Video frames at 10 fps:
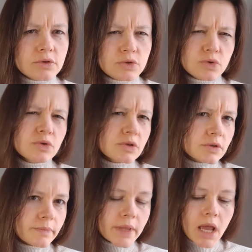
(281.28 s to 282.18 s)

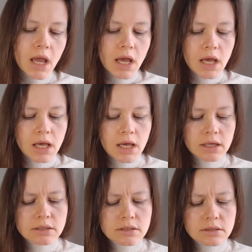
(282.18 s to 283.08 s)
Zeus.
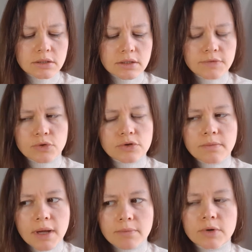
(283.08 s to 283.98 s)
And uh, if you
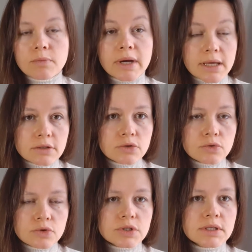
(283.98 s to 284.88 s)
remember,
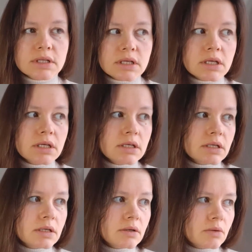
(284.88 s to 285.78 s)
Zeus,
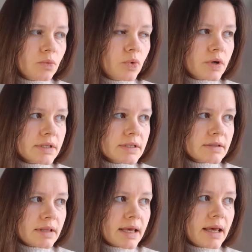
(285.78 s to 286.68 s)
he was
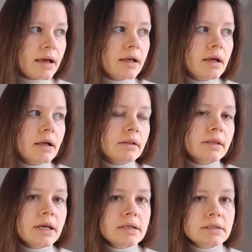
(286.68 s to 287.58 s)
the
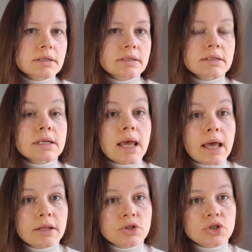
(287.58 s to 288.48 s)
latest
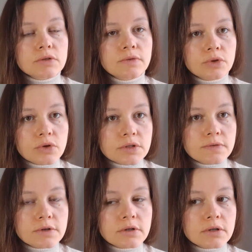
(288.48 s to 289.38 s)
ancient
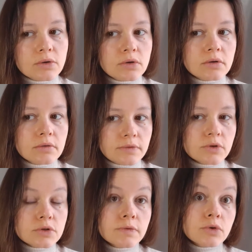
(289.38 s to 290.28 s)
philosopher, uh,
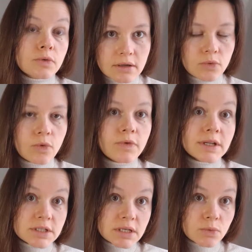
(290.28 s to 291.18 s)
philosopher of
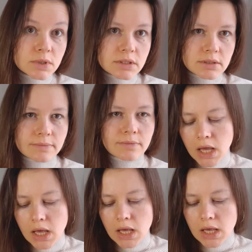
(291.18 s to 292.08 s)
antiquity
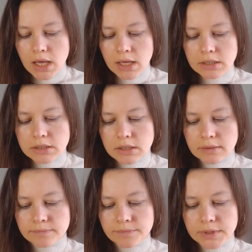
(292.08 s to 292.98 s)
and
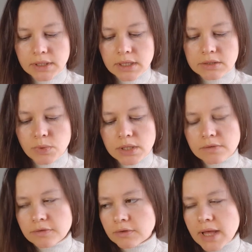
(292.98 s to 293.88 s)
um, his
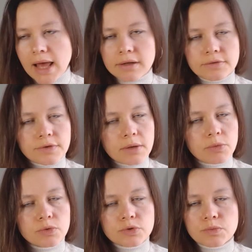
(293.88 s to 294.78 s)
wonderful and
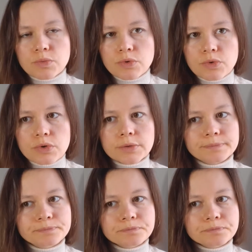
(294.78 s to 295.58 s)
famous book